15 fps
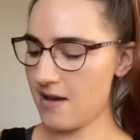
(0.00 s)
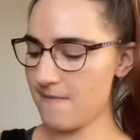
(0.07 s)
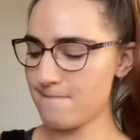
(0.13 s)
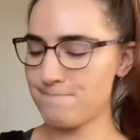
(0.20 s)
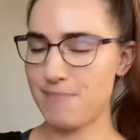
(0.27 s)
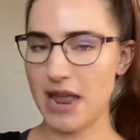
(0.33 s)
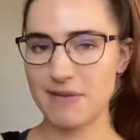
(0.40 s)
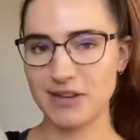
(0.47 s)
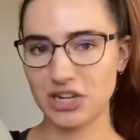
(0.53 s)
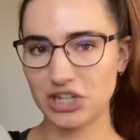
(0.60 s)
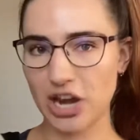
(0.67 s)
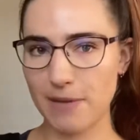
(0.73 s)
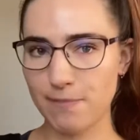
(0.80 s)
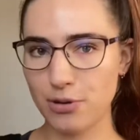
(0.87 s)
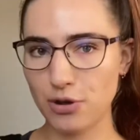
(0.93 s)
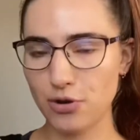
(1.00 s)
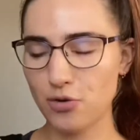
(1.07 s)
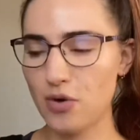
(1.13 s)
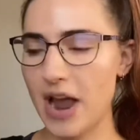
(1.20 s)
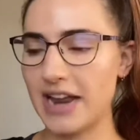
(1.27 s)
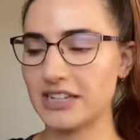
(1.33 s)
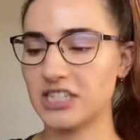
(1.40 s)
baby shampoo
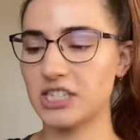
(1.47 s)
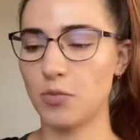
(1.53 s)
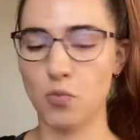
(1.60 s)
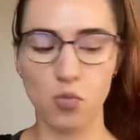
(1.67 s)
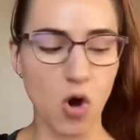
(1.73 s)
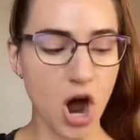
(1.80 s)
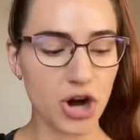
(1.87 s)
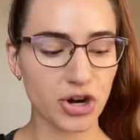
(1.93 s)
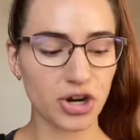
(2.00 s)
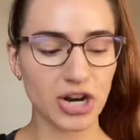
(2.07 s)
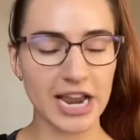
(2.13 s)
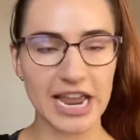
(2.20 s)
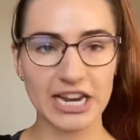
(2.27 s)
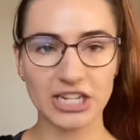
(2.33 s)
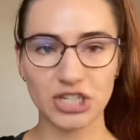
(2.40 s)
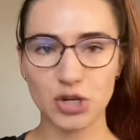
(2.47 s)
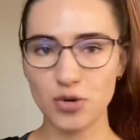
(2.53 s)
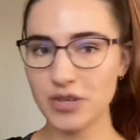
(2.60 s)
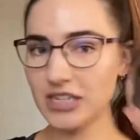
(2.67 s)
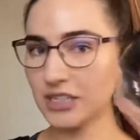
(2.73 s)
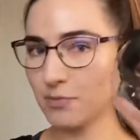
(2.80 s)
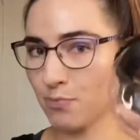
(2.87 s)
and some water into
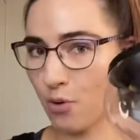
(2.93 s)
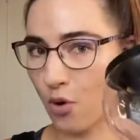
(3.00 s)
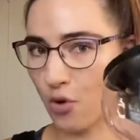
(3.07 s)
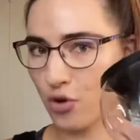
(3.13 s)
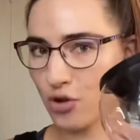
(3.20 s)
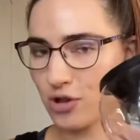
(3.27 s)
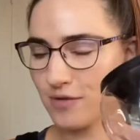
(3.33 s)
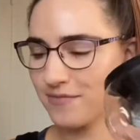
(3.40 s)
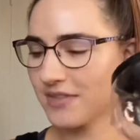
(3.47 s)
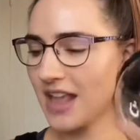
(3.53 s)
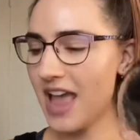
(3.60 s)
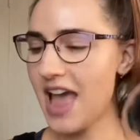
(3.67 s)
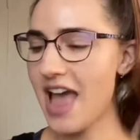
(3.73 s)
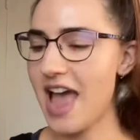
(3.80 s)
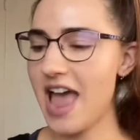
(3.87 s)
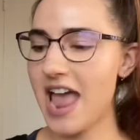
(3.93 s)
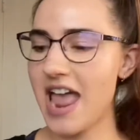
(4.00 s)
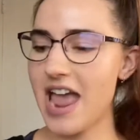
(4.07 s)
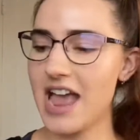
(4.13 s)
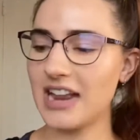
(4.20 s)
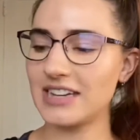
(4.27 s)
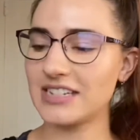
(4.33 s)
this bowl,
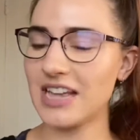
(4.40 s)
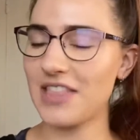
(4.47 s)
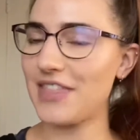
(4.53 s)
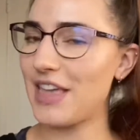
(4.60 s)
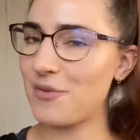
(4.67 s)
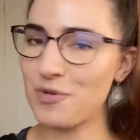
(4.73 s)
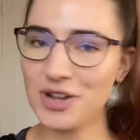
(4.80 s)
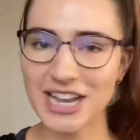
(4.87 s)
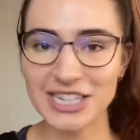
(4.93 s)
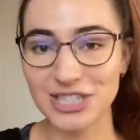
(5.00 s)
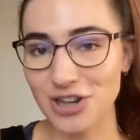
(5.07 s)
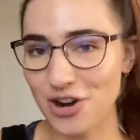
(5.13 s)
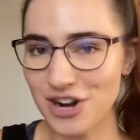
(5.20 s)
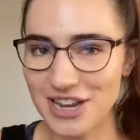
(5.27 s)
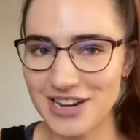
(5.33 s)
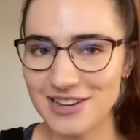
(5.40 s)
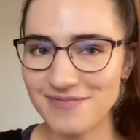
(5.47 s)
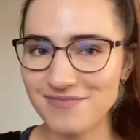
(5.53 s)
and then we'll get started.